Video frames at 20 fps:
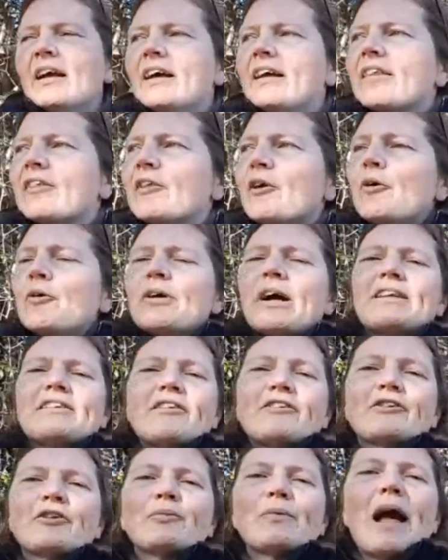So
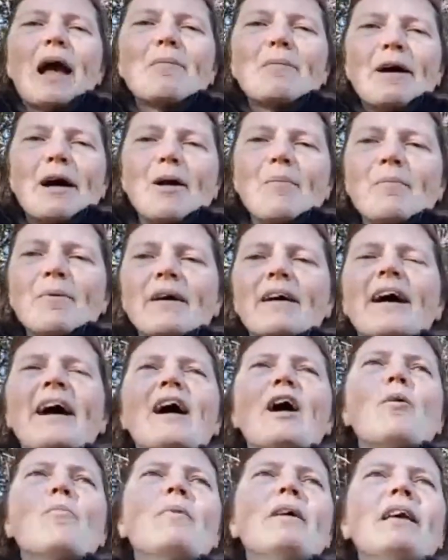just to wrap up,
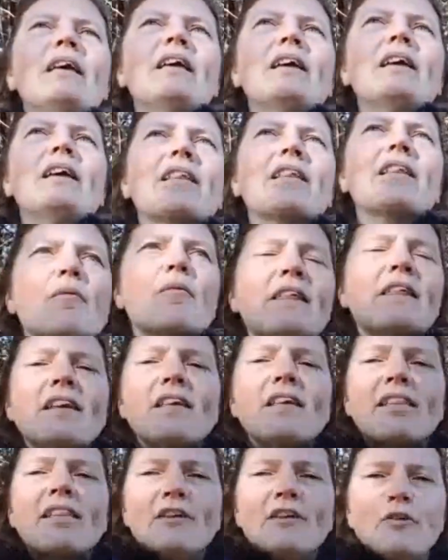some
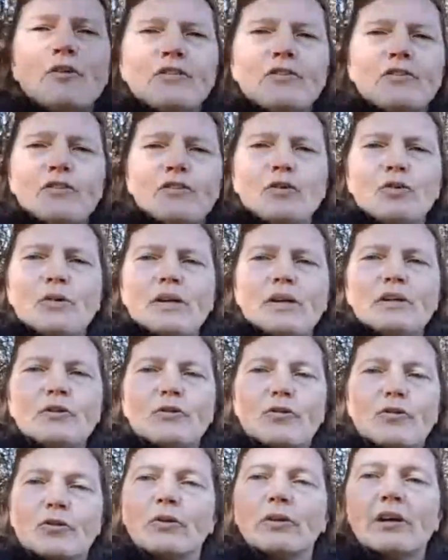things that you can do in your
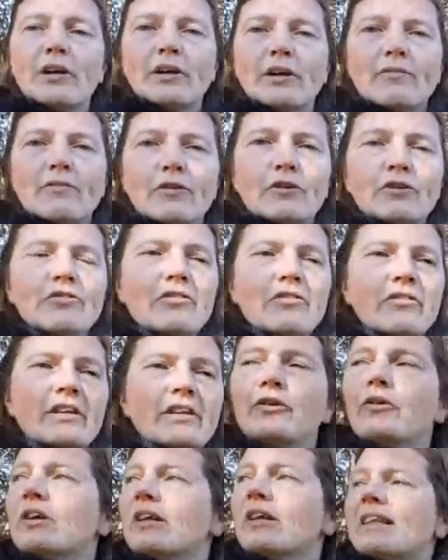schoolyard if you're interested.
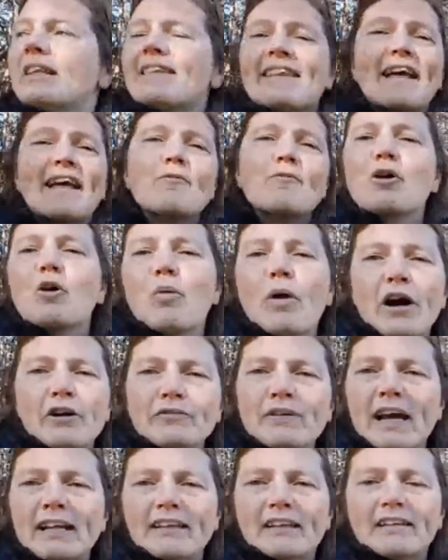You can set up a quad
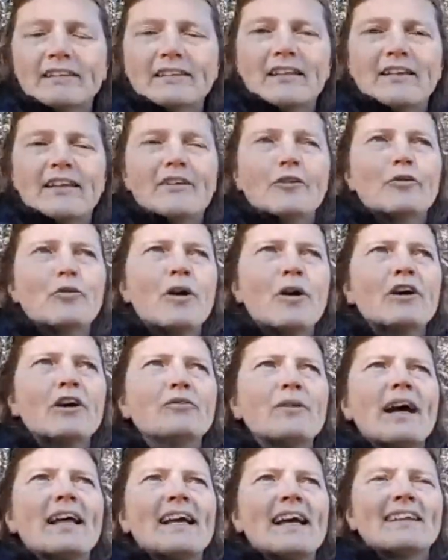
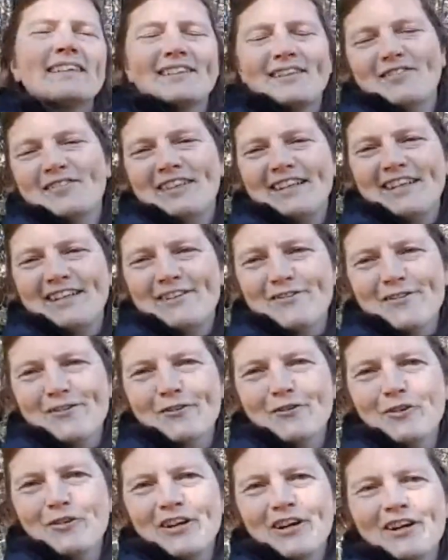activity in your
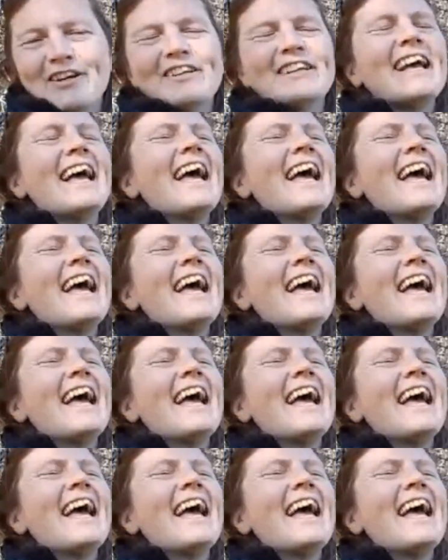schoolyard